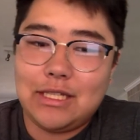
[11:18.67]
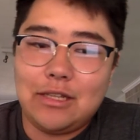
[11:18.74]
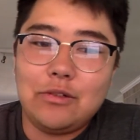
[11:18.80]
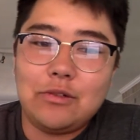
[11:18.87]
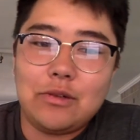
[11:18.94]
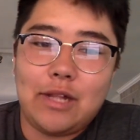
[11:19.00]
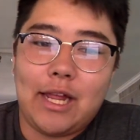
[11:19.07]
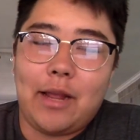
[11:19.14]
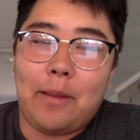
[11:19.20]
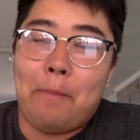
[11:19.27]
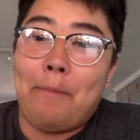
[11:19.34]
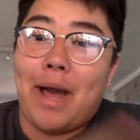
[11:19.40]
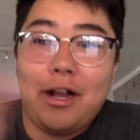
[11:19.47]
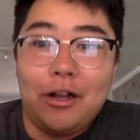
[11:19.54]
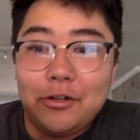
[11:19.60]
Those were like
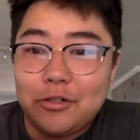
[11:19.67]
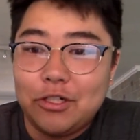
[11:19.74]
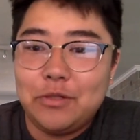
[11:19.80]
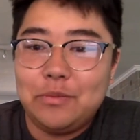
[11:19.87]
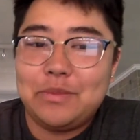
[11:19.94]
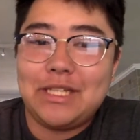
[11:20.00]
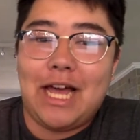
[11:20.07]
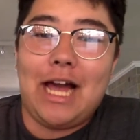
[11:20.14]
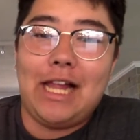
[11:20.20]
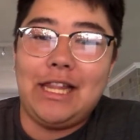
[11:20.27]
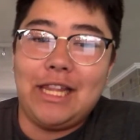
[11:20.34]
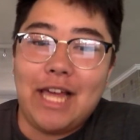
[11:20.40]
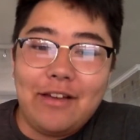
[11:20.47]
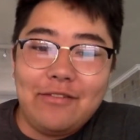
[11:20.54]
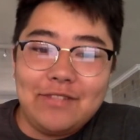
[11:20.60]
my groups. I
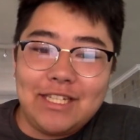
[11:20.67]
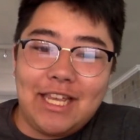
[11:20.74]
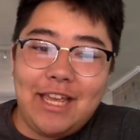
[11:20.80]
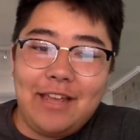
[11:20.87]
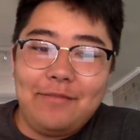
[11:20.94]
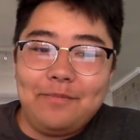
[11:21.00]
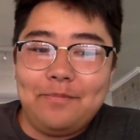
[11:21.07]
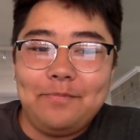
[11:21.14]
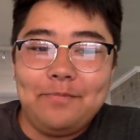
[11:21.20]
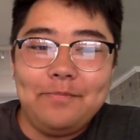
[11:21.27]
loved it,